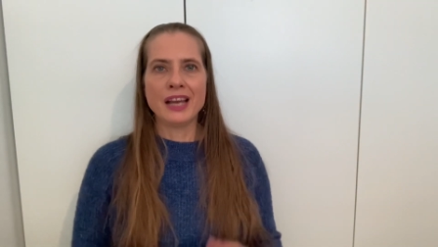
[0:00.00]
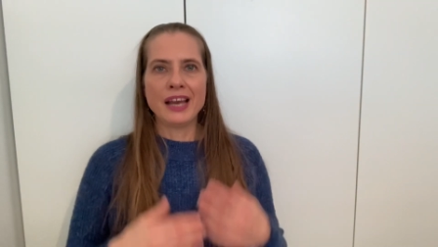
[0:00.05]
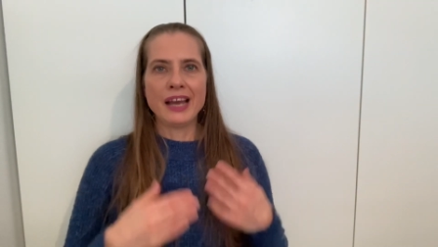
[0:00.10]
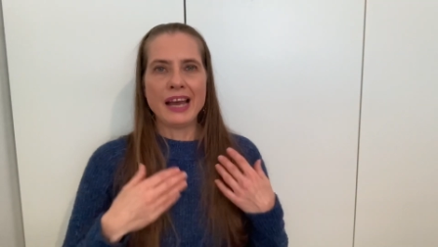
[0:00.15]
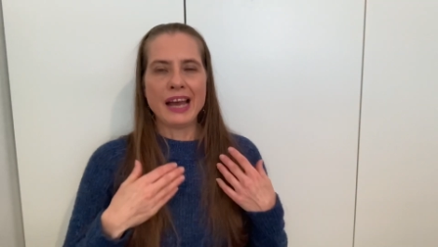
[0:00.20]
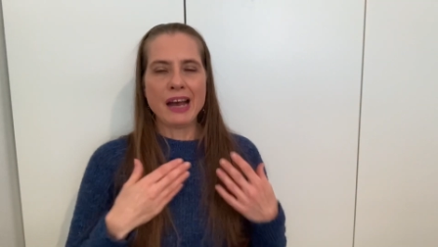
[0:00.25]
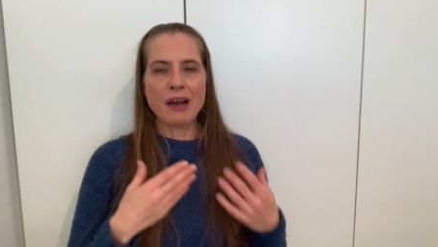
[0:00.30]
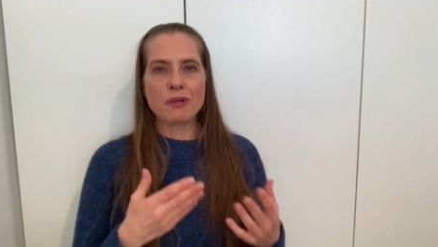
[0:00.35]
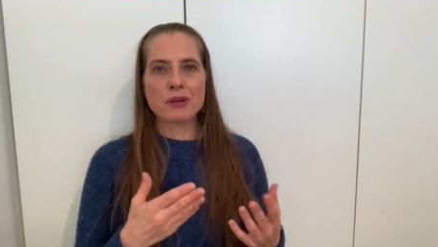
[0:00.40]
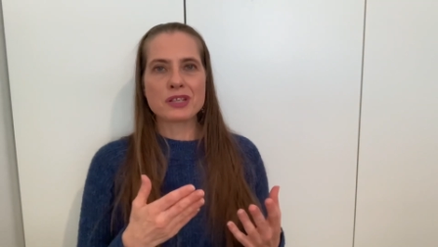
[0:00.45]

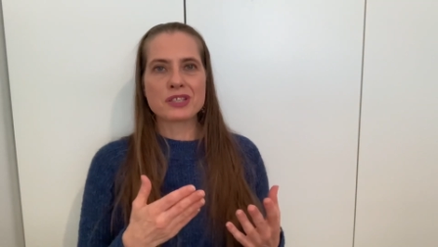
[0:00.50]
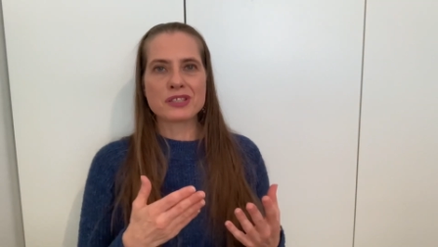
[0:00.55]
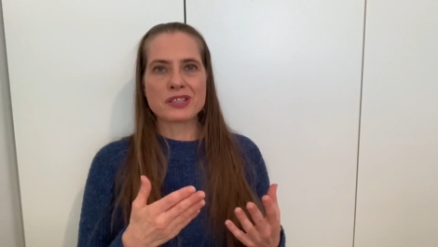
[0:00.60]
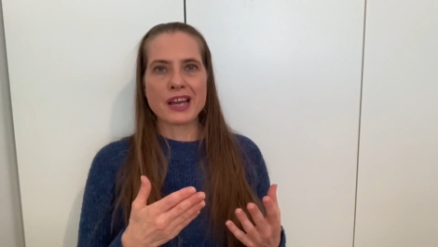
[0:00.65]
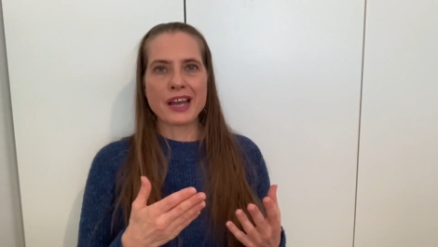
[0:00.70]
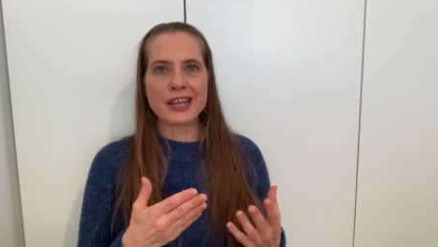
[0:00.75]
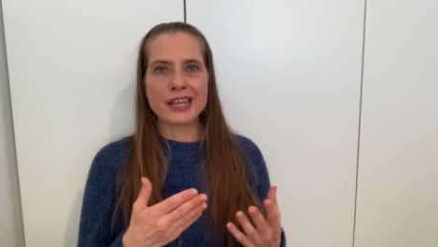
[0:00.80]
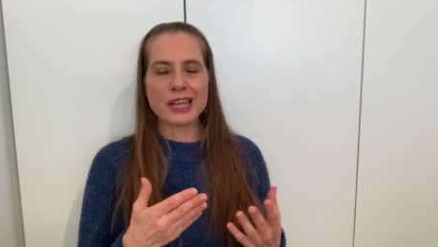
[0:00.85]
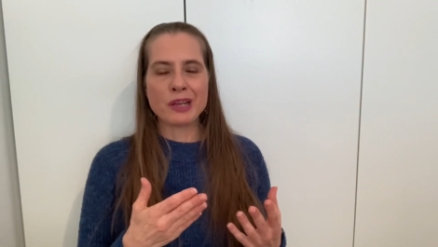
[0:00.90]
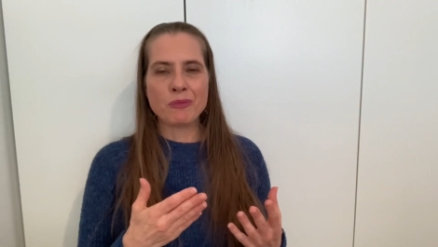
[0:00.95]
How
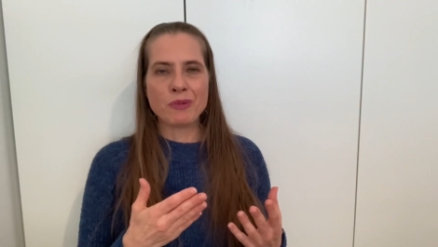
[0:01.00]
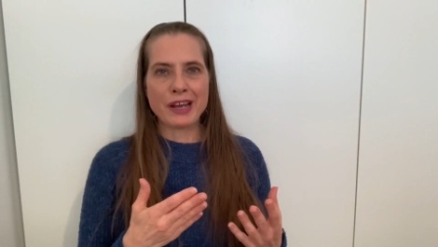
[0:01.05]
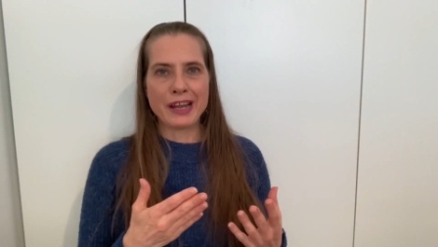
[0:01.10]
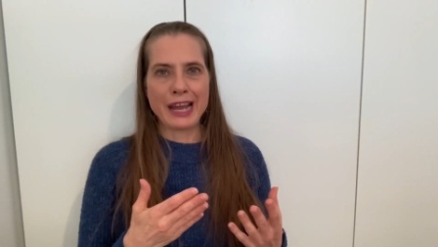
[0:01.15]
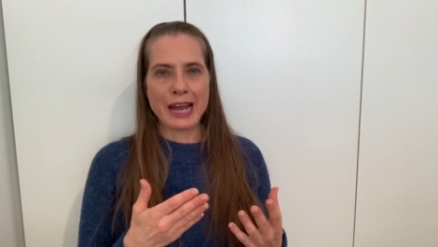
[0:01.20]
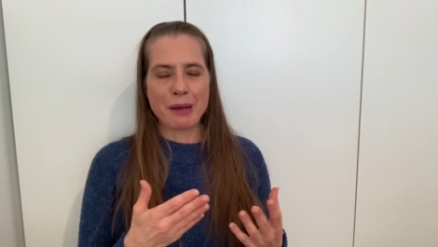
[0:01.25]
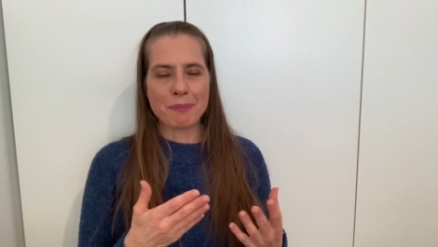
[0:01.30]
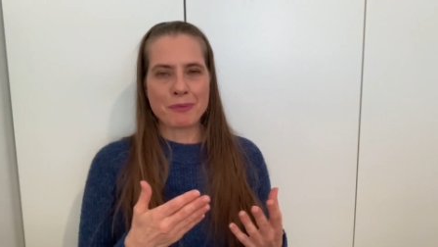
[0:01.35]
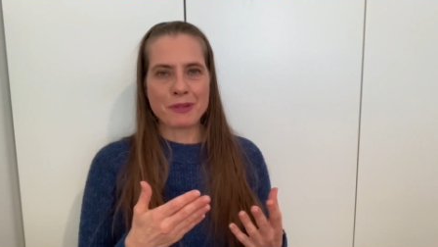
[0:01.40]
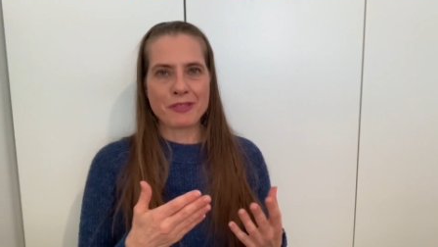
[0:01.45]
exciting what
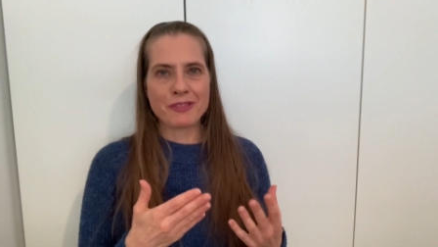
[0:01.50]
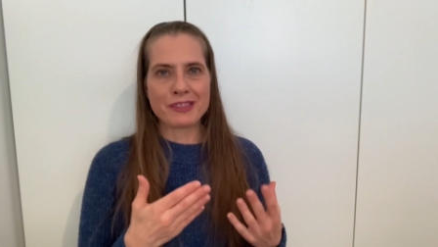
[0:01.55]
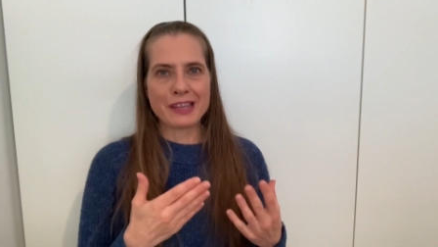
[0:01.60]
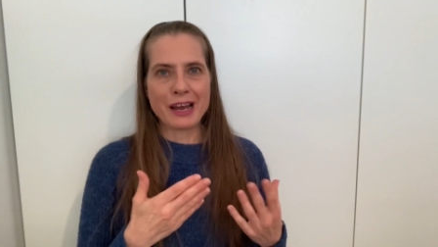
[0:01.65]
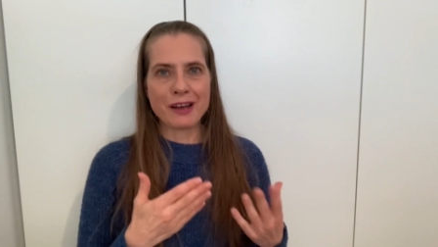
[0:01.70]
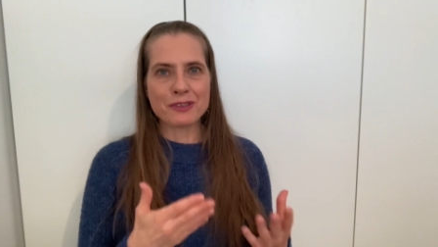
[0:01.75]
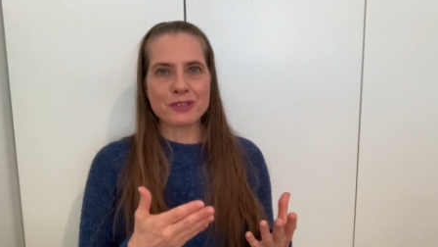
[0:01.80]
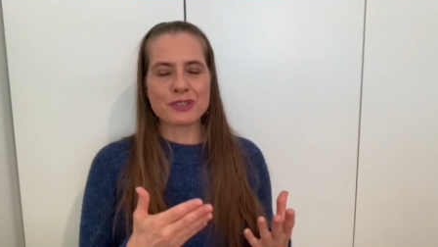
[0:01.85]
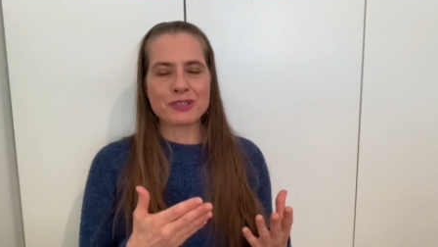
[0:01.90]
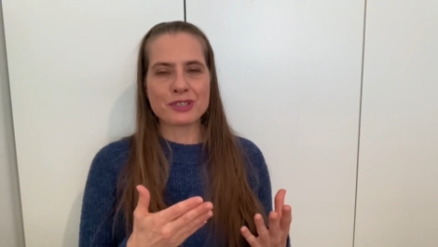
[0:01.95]
happened
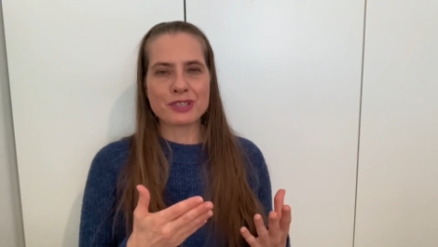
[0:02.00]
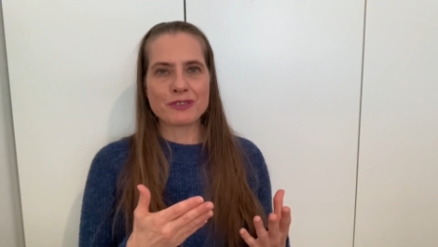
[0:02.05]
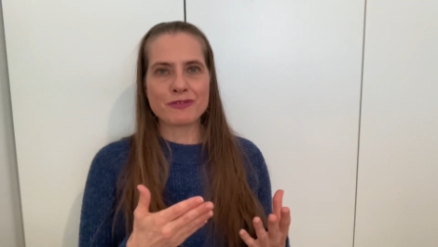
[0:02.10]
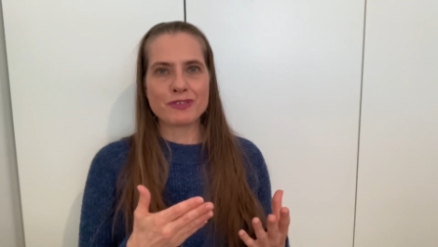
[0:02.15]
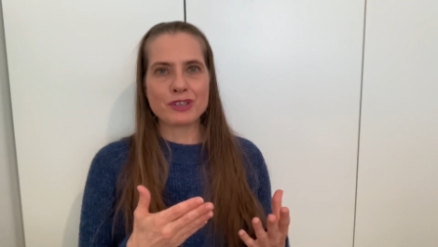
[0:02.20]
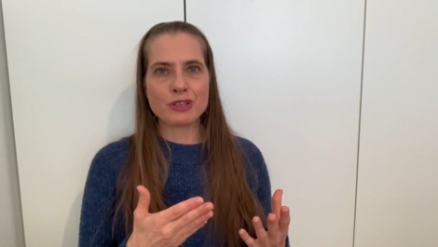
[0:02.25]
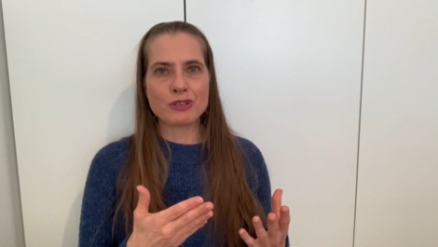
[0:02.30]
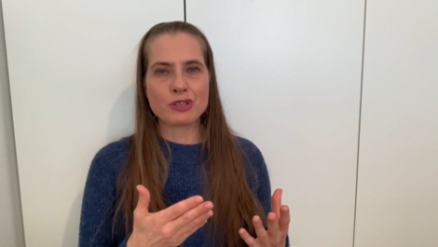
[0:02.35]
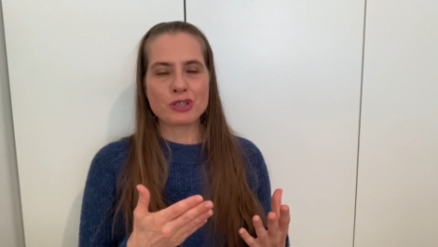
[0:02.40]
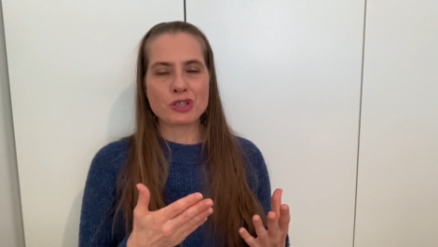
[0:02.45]
thousands of
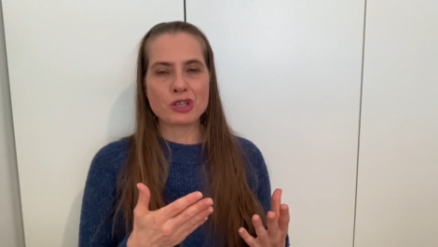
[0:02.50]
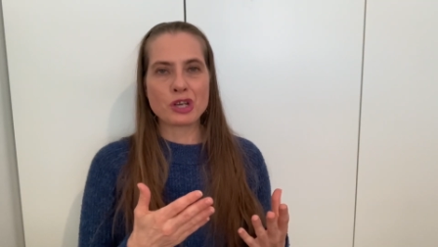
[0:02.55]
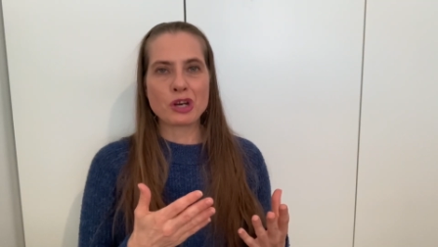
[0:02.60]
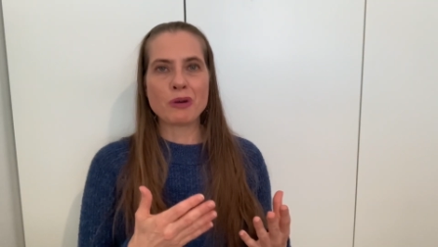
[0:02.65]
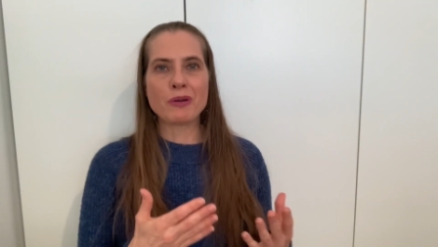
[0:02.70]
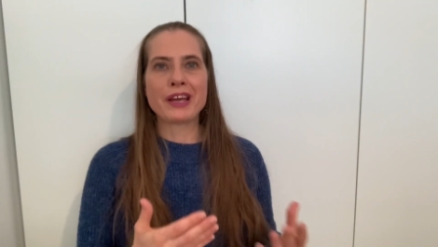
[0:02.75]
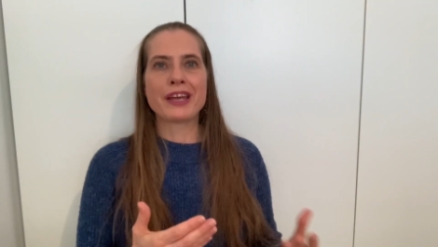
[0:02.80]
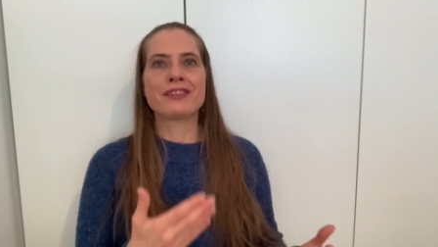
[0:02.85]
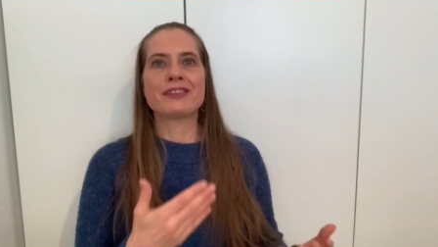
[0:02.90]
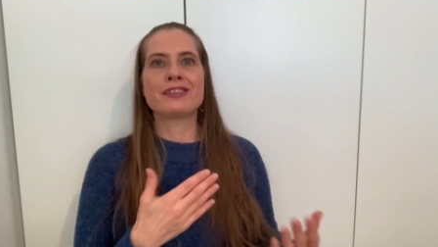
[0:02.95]
years
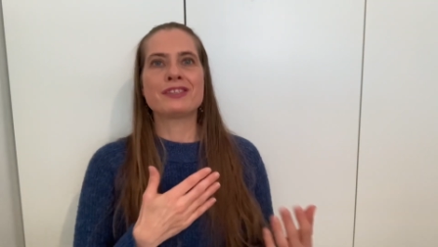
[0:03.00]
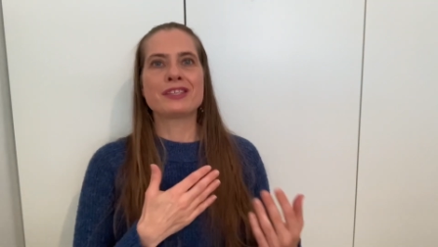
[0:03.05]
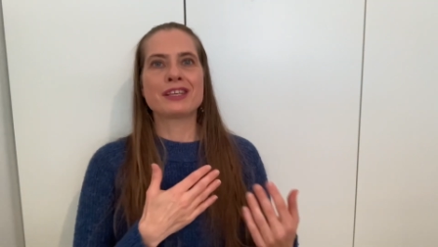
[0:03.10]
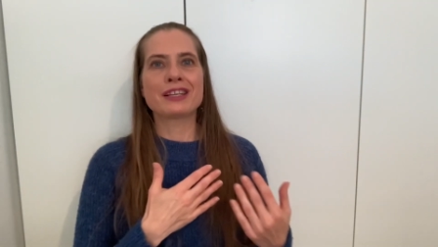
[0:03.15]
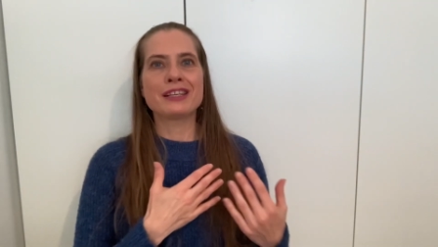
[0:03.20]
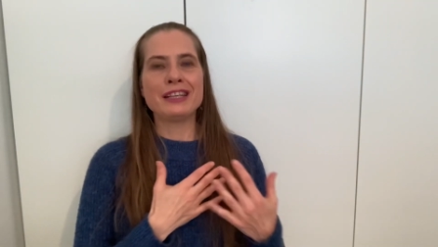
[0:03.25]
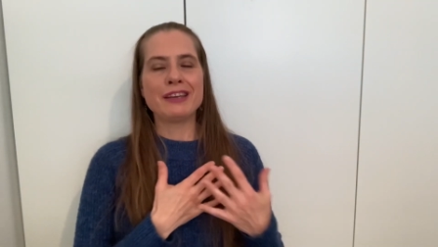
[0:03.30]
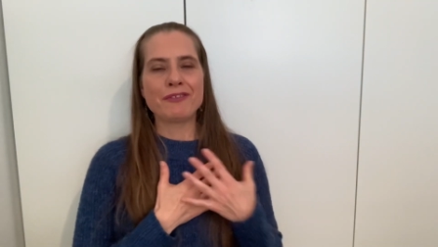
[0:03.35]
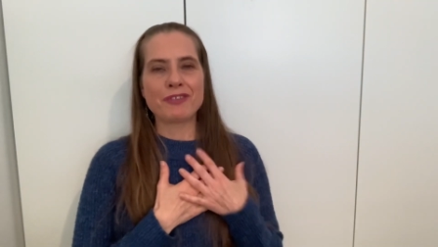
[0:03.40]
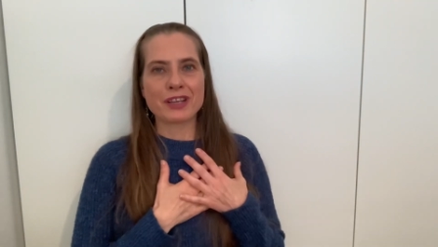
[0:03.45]
ago and the
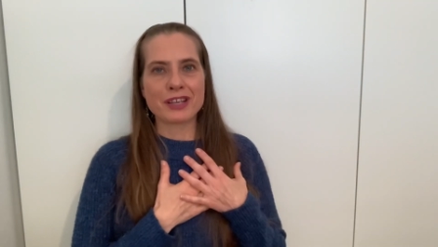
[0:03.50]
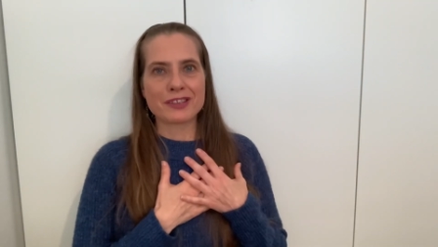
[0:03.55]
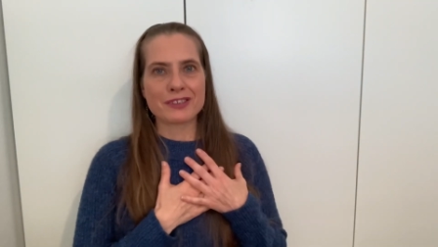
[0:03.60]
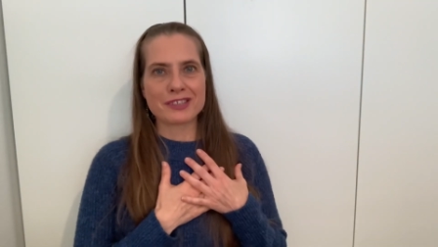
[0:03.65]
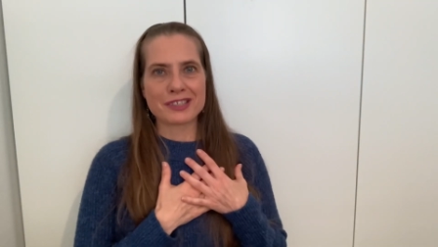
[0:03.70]
significance